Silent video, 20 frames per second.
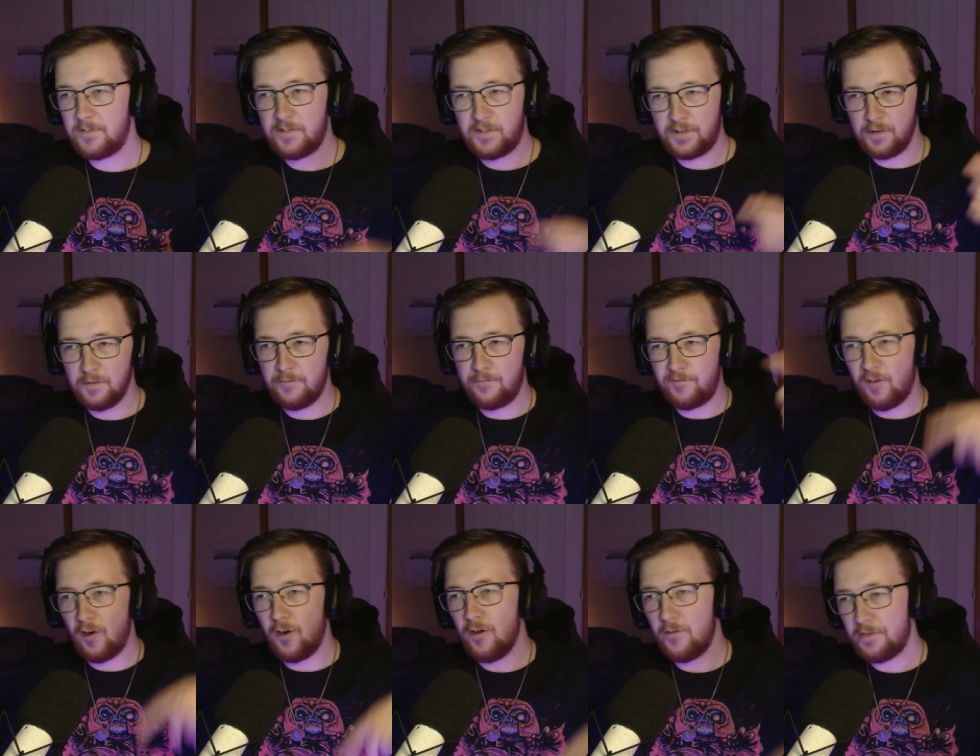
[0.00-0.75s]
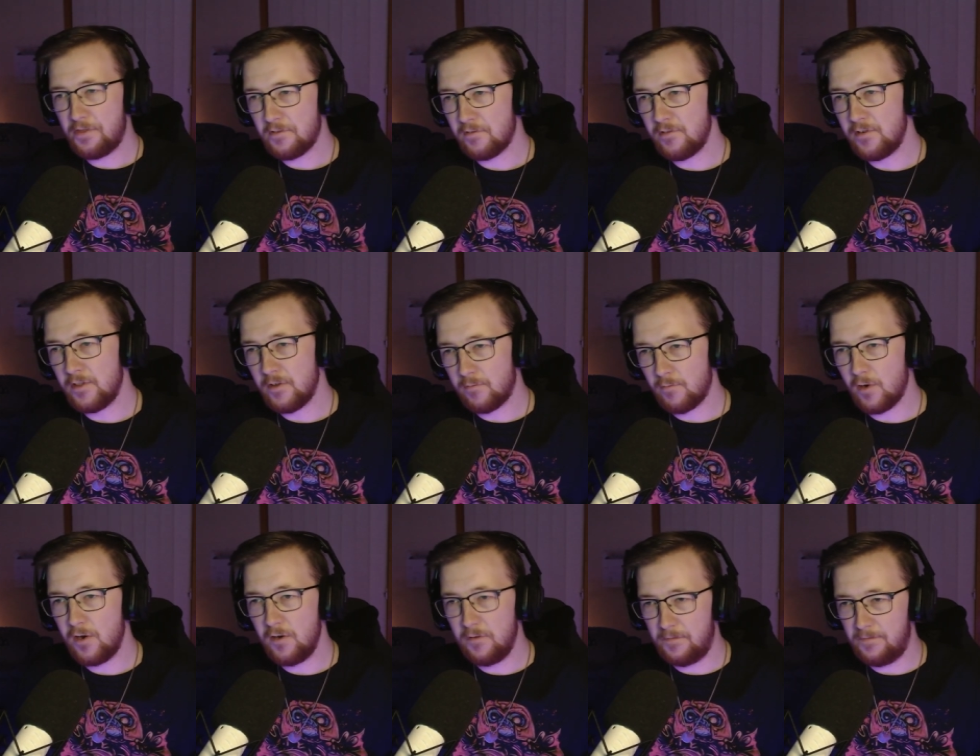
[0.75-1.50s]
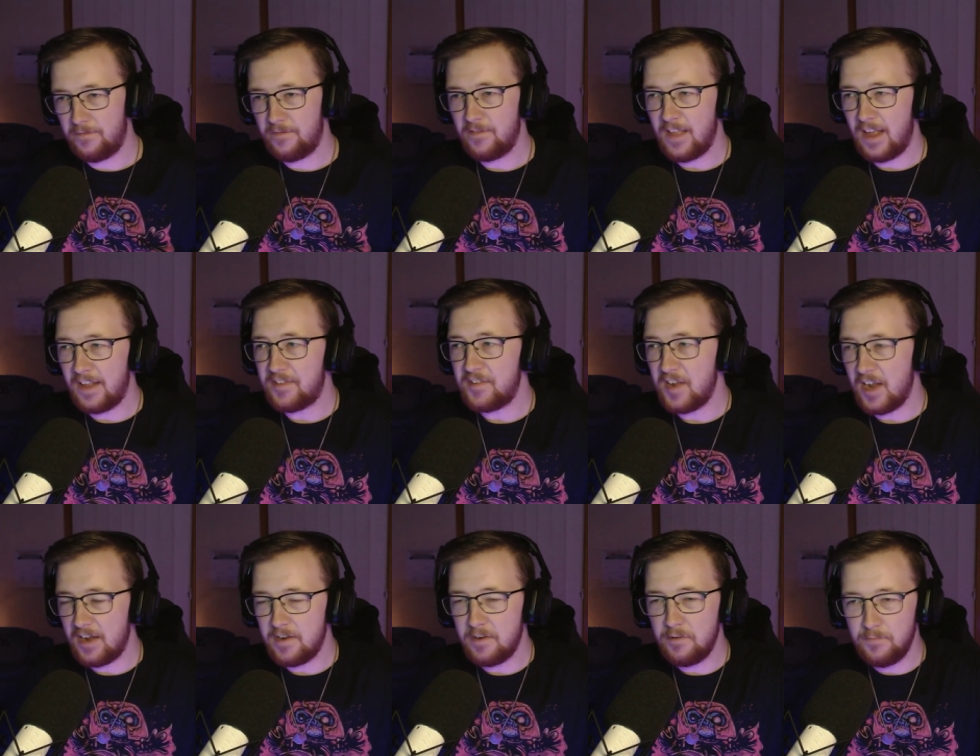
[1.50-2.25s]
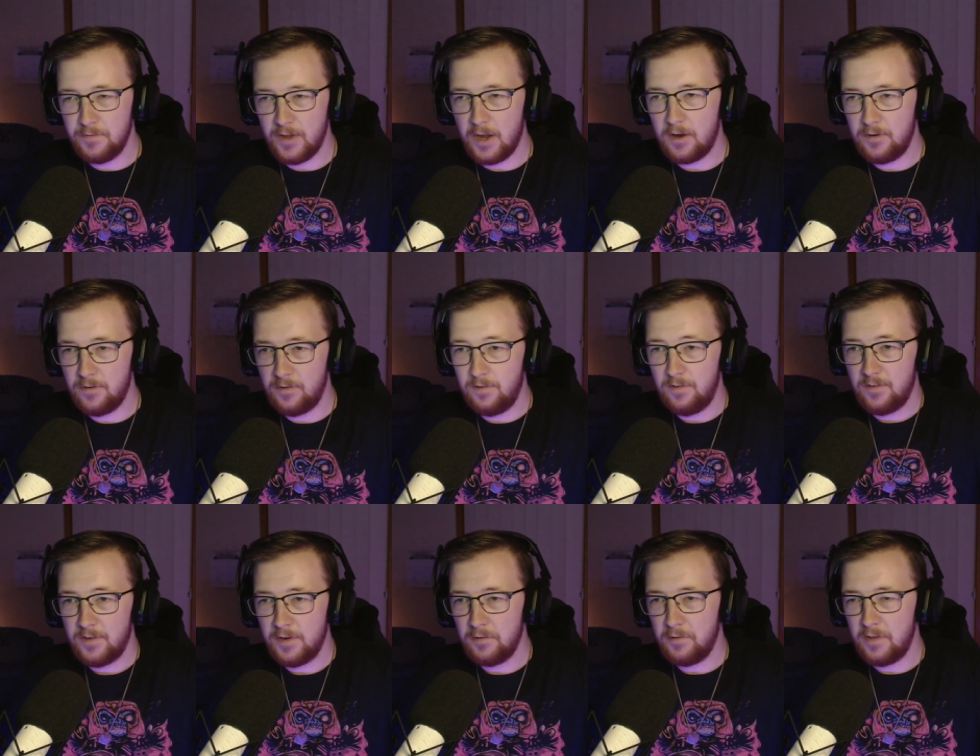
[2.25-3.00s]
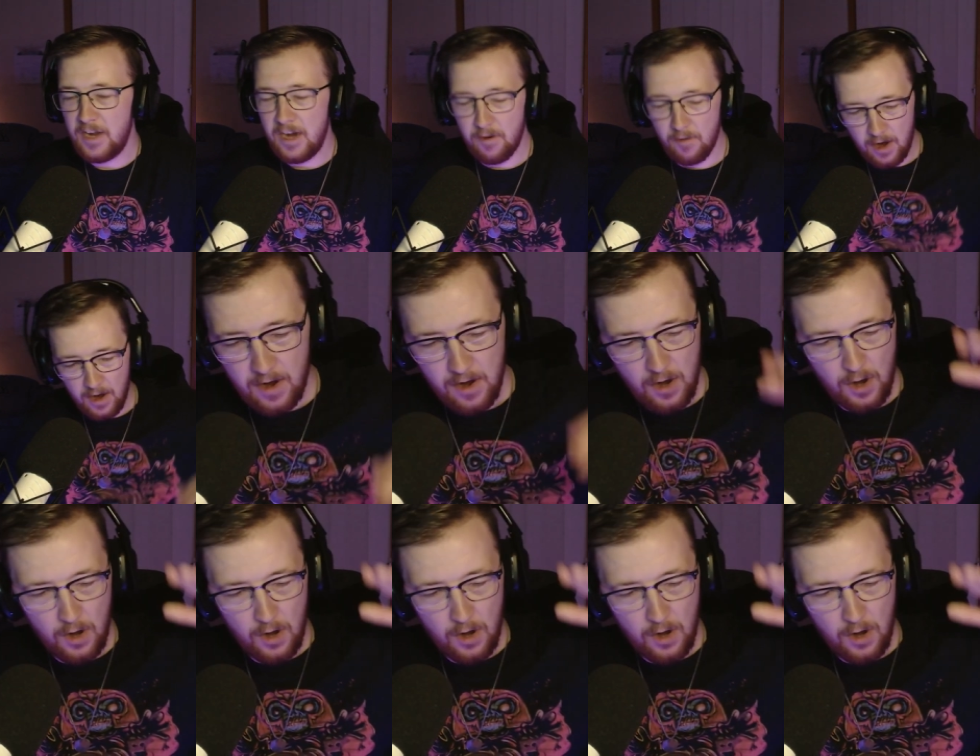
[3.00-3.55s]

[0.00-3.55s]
She'll fall through the roof. That's how you'll know. You'll hear a...